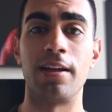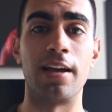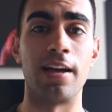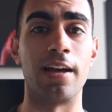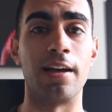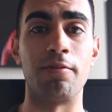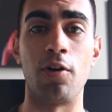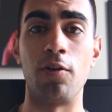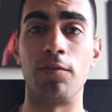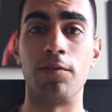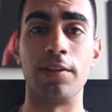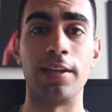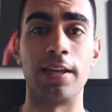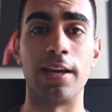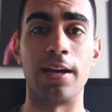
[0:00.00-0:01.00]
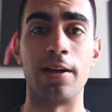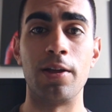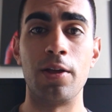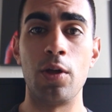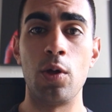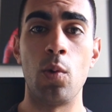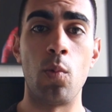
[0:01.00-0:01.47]
hopefully
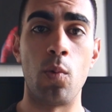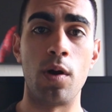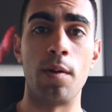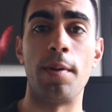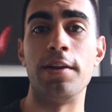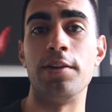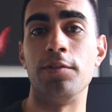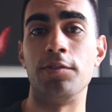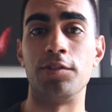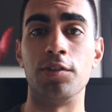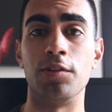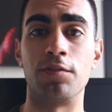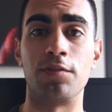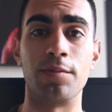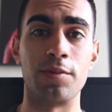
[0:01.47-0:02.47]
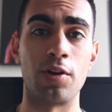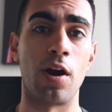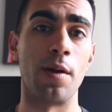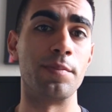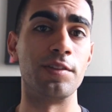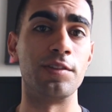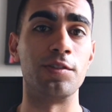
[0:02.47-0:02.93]
wear my new suit from the
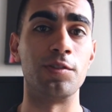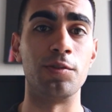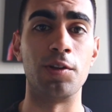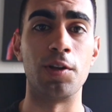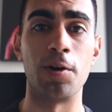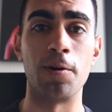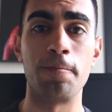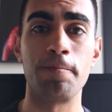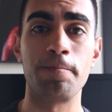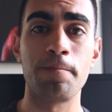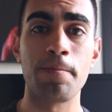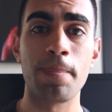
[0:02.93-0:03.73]
RPC studio.